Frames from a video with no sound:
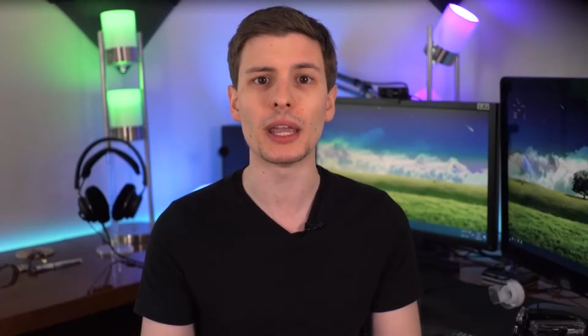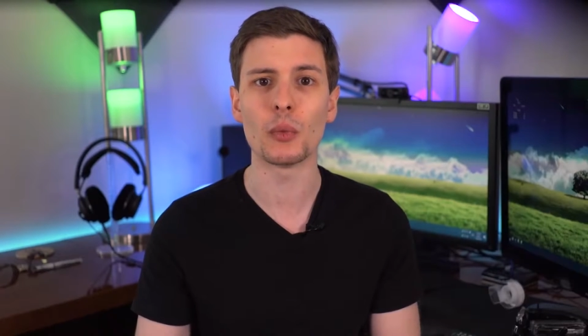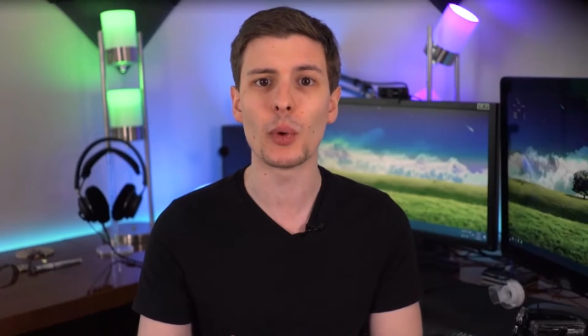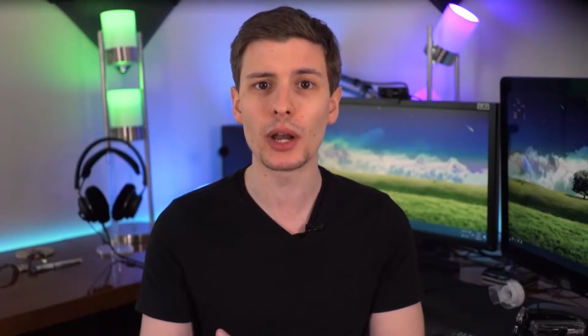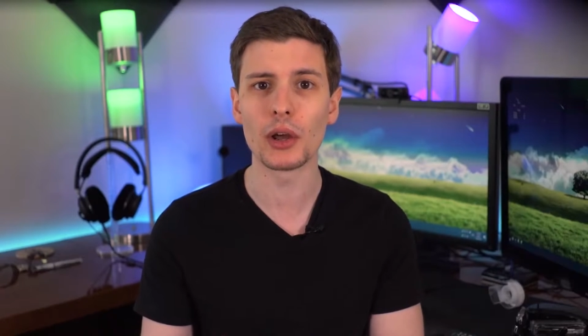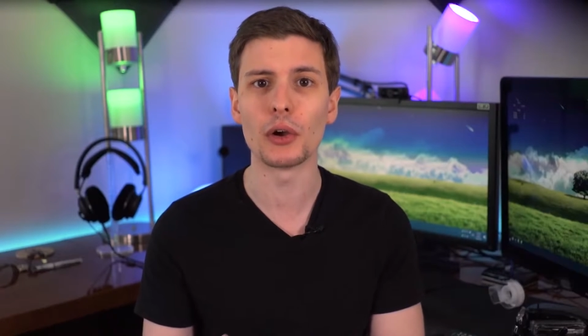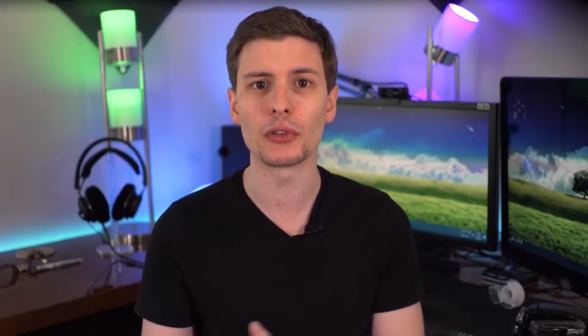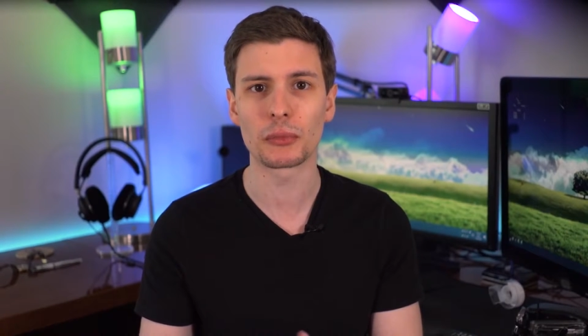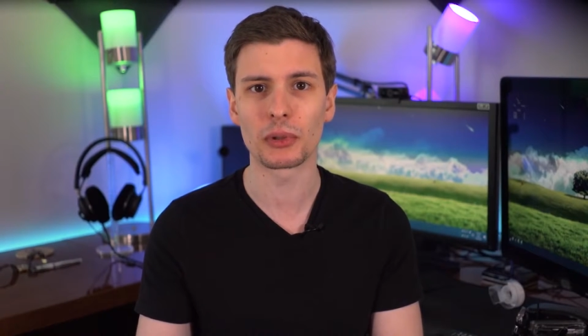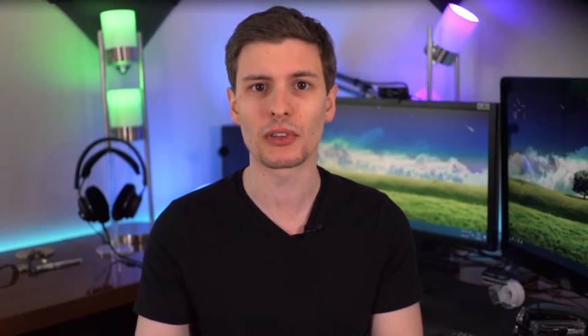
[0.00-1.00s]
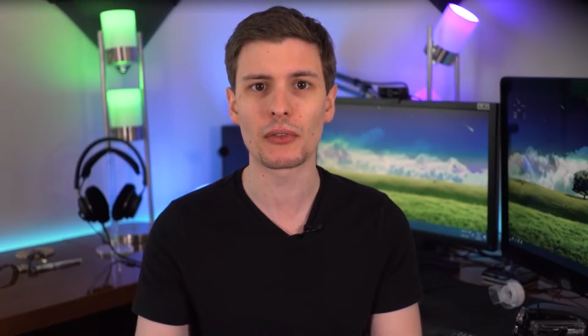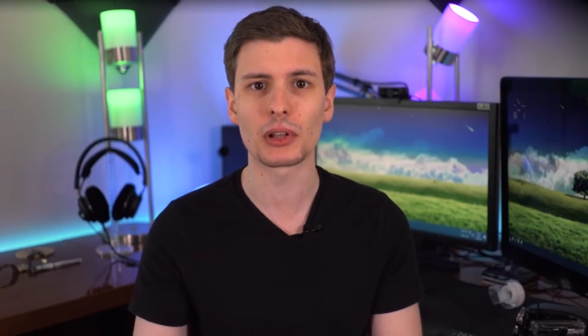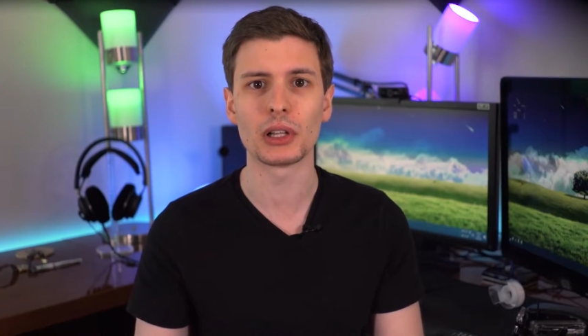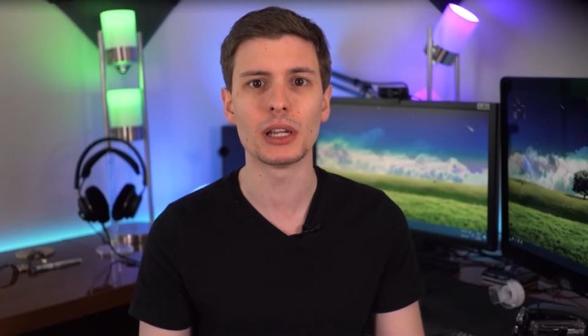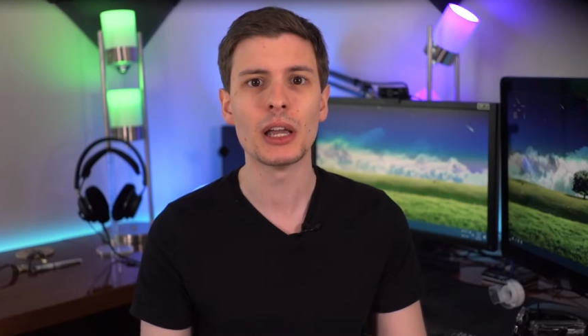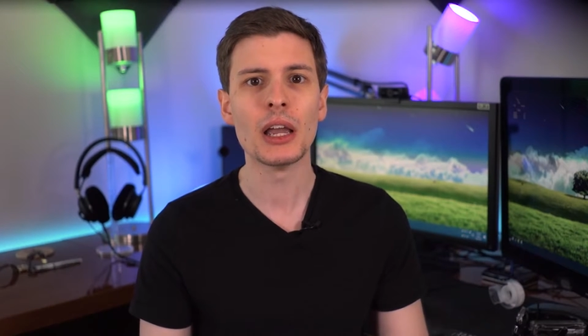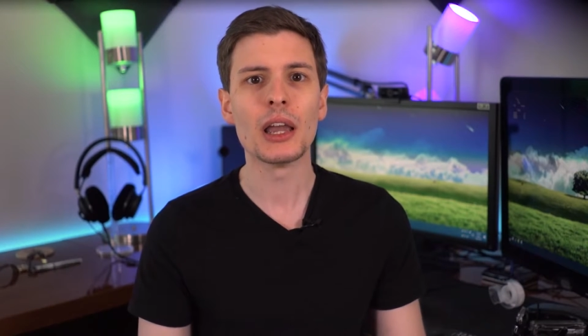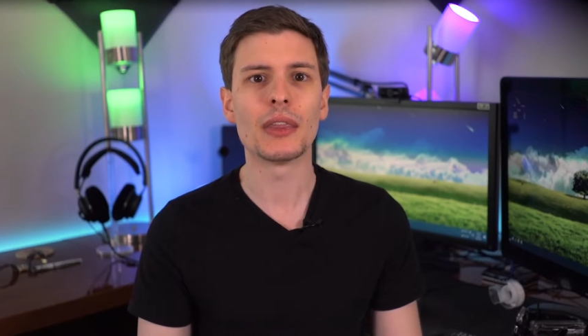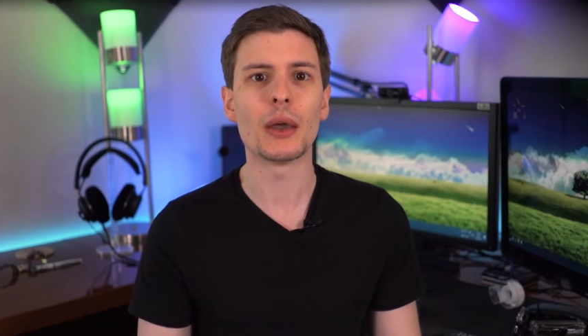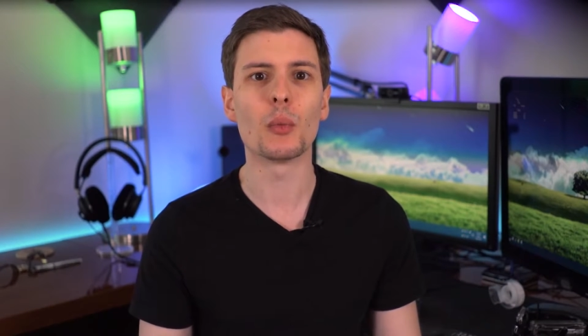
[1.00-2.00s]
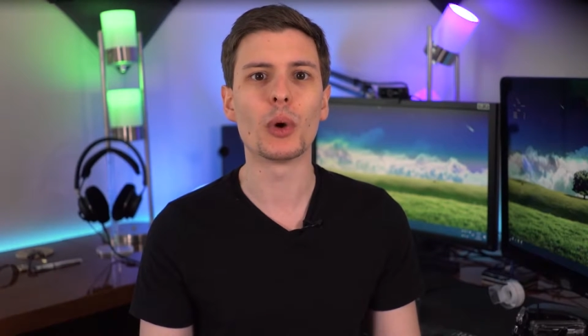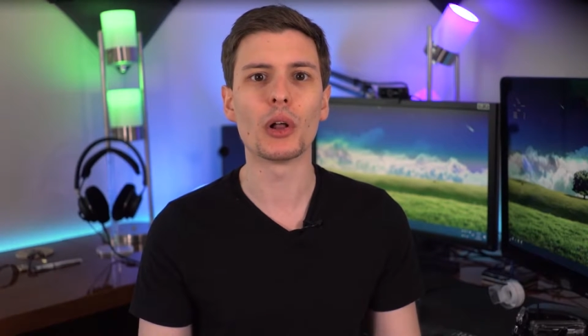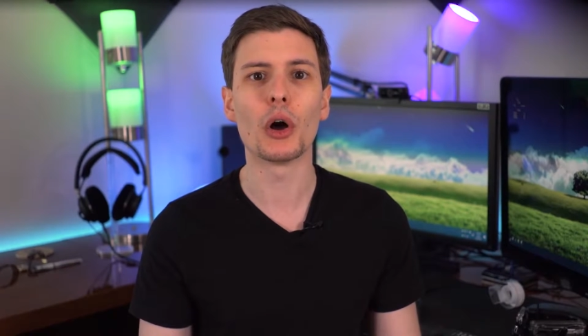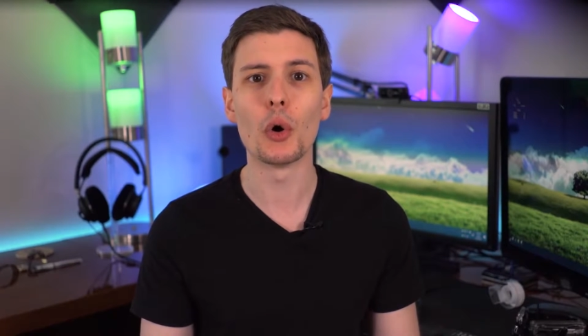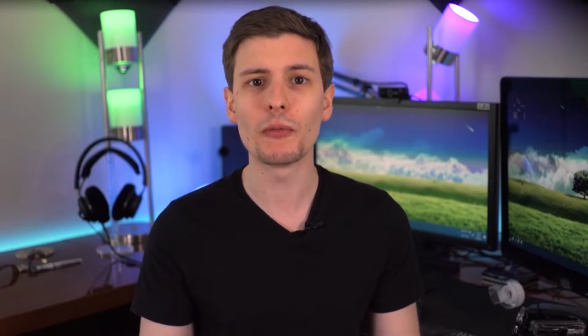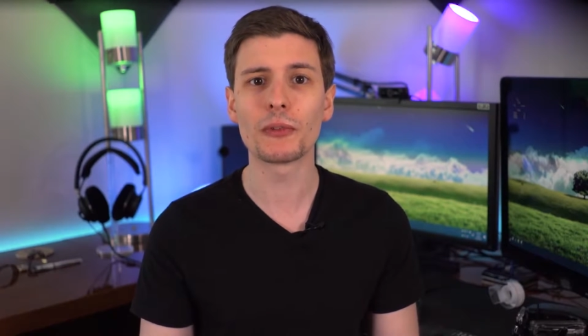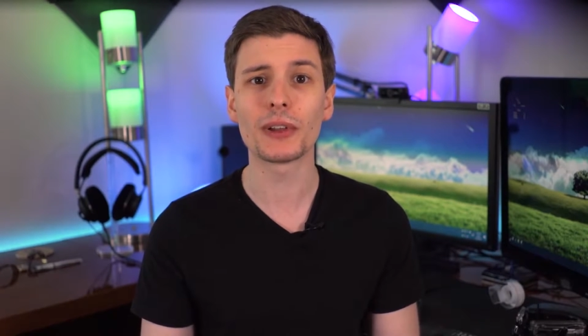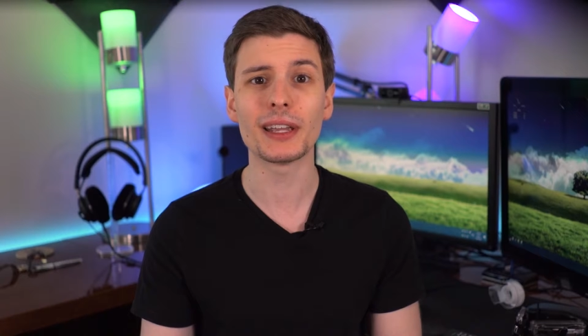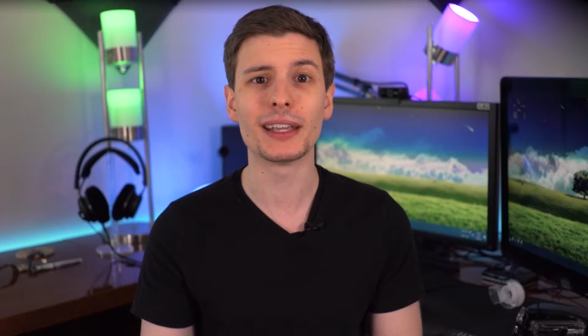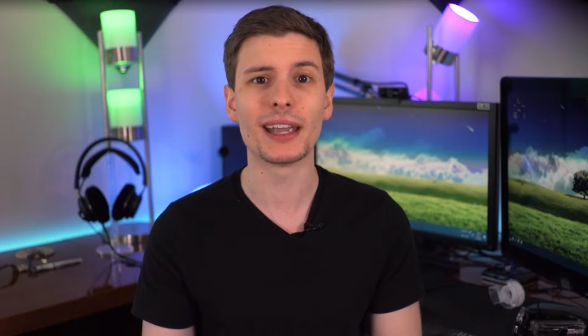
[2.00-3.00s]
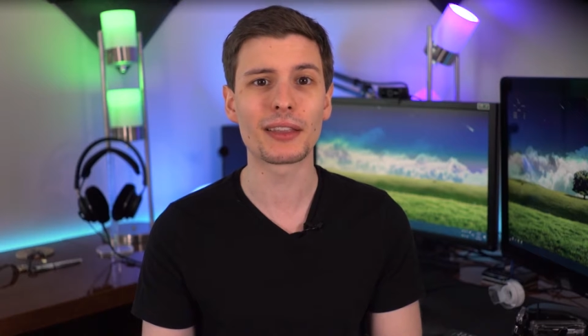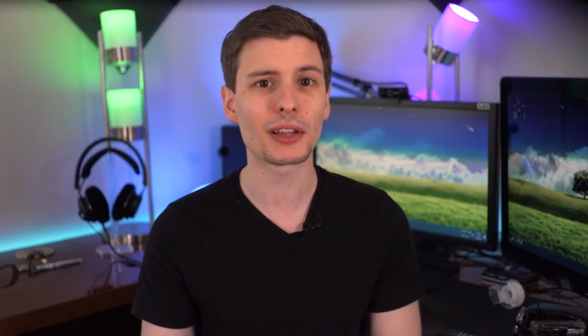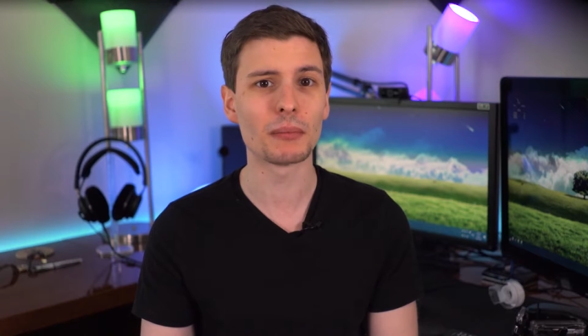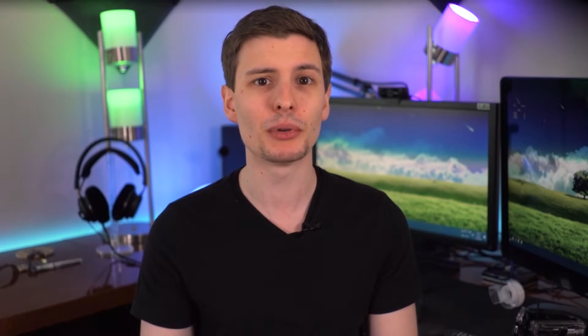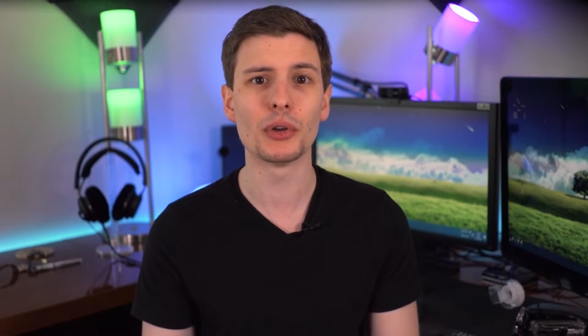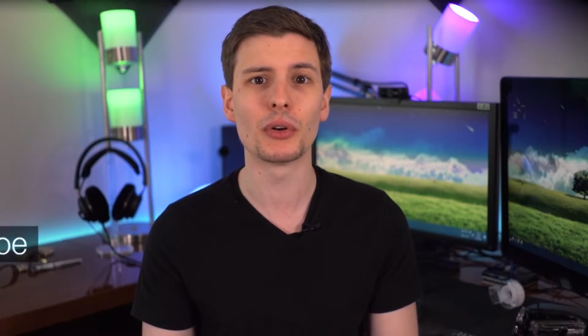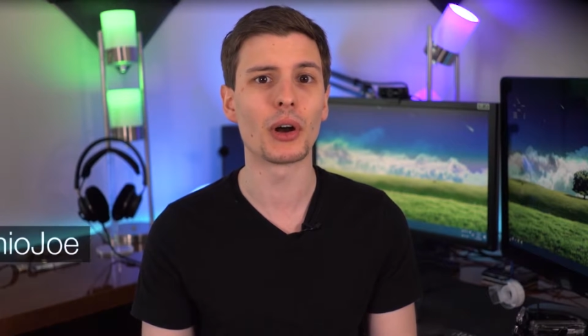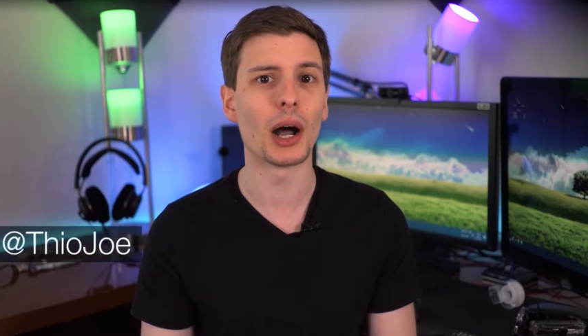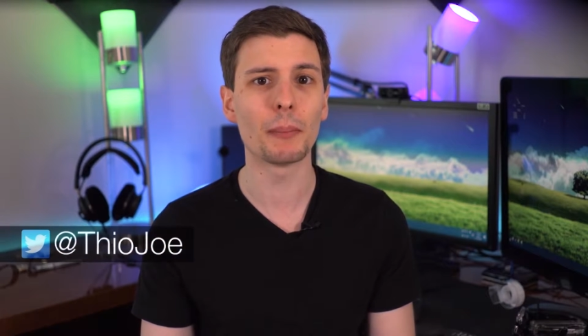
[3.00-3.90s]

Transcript: in Windows specifically that will hopefully get the computer